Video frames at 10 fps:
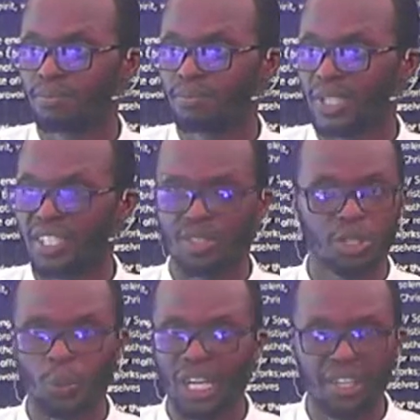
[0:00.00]
It's not
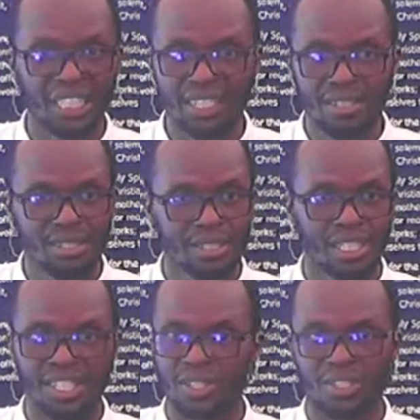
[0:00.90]
weariness, it
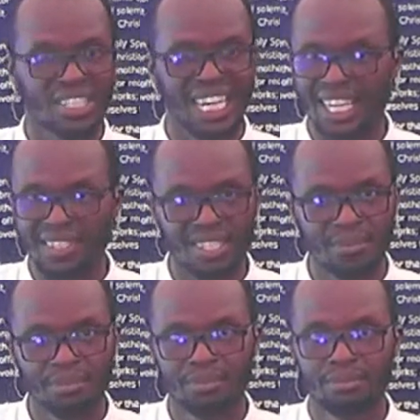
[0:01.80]
is not
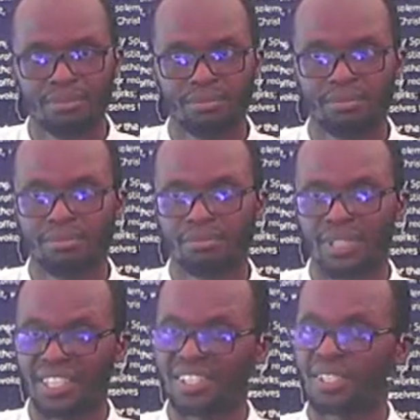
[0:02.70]
tiresome,
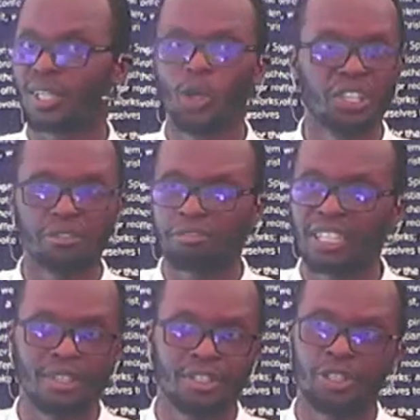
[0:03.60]
it is
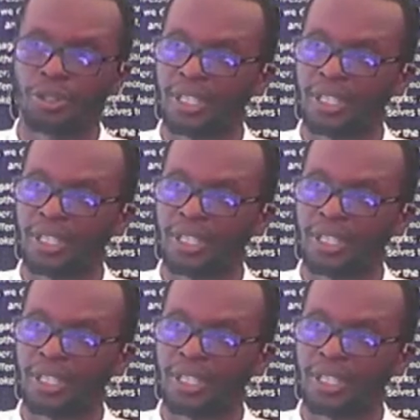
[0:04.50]
glory-filled joy.